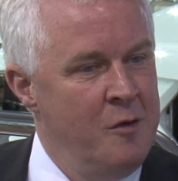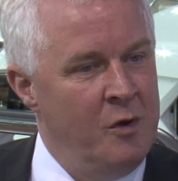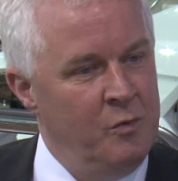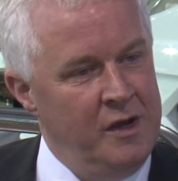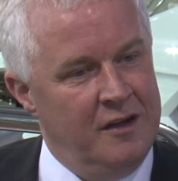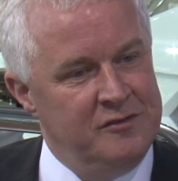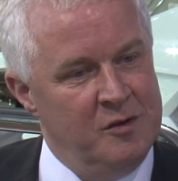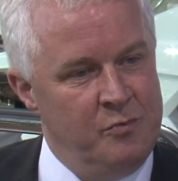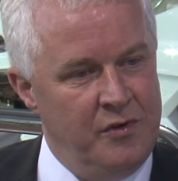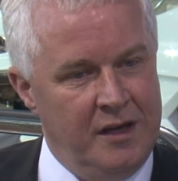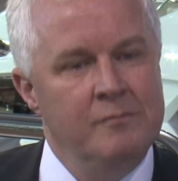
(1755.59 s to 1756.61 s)
But we have to
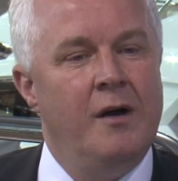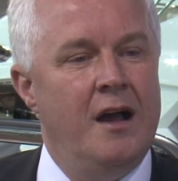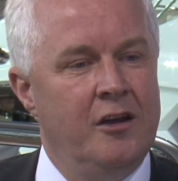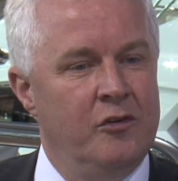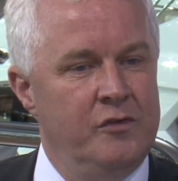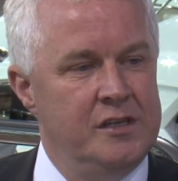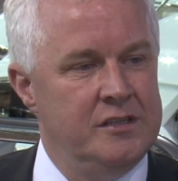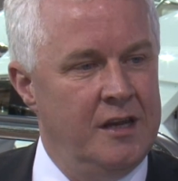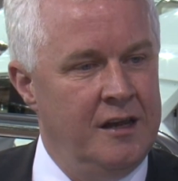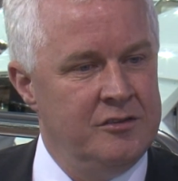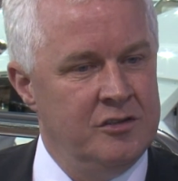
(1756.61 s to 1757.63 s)
bring back a
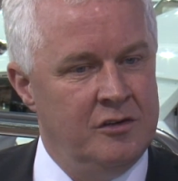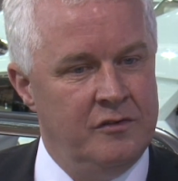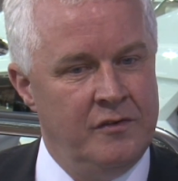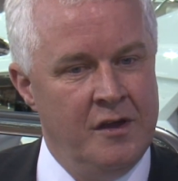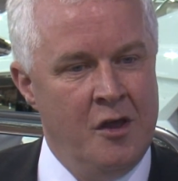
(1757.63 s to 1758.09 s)
research of